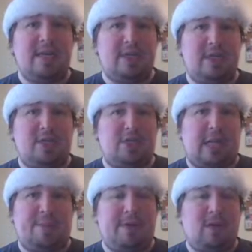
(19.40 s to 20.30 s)
in this
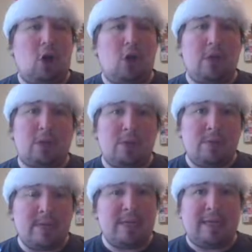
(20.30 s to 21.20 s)
Jalopnik
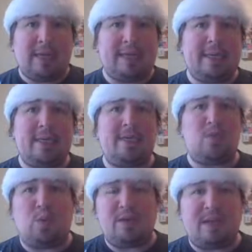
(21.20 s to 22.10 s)
article, and
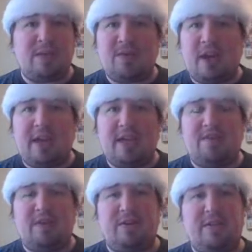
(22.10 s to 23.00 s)
it's one that I've got a
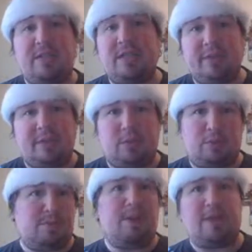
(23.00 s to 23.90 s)
very serious
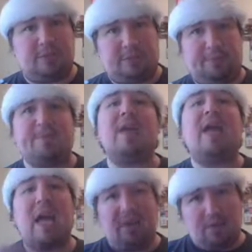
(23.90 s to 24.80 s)
response to.
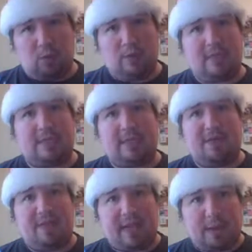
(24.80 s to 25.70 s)
Hey everyone, this is
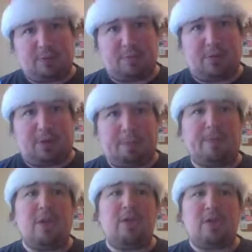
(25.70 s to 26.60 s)
Kevin the Apptrepreneur.
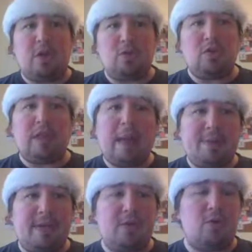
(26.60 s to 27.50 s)
So
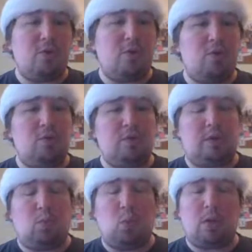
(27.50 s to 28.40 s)
Jalopnik, whose
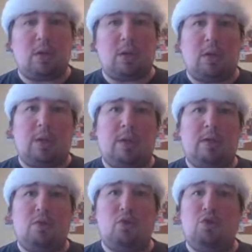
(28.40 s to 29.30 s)
work
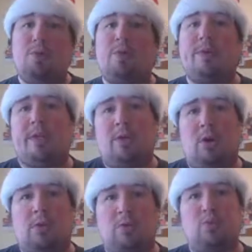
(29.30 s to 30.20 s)
on Uber-related
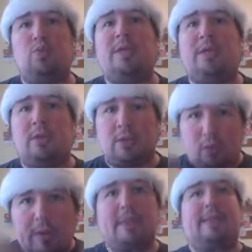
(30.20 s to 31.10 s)
articles we
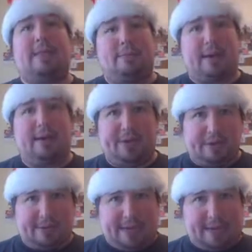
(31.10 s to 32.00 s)
greatly admire
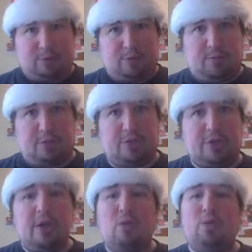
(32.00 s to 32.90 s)
here at the Apptrepreneur
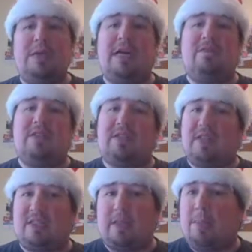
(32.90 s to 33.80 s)
Show, we have
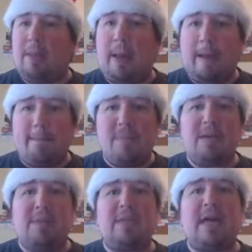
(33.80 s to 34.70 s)
discussed them
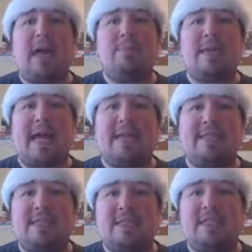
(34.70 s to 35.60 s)
many, many times,
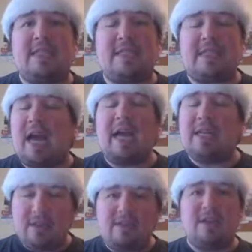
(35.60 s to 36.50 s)
asked this
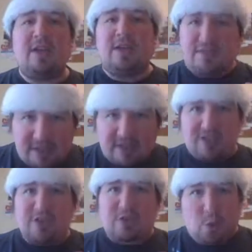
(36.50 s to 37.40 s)
kind of
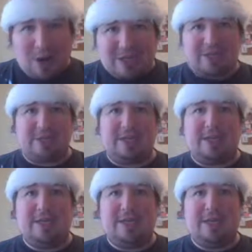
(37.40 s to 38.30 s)
facetious
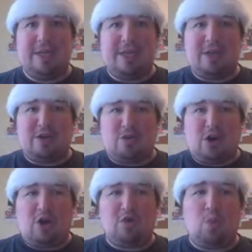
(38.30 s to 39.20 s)
question
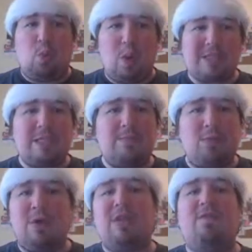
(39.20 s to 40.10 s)
called, what's the
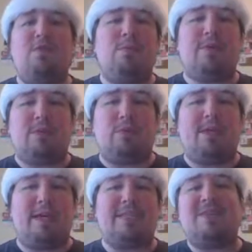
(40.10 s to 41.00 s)
point of Uber
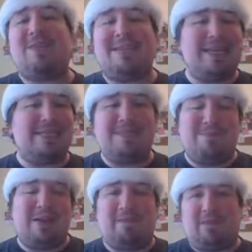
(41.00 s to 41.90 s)
exploiting us if it doesn't
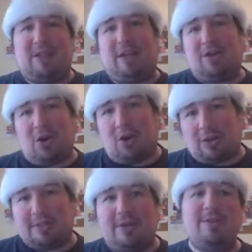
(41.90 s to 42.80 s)
make flying
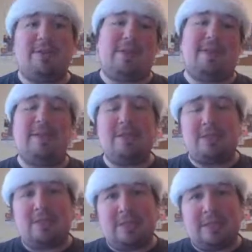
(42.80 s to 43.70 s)
cars? Now, here's the thing.
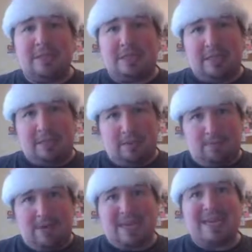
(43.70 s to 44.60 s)
This is the
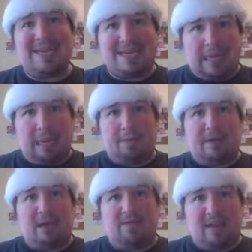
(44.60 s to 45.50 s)
main
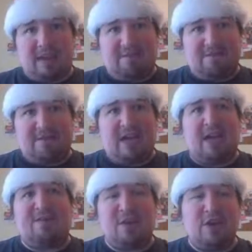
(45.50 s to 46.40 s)
topic of like a 5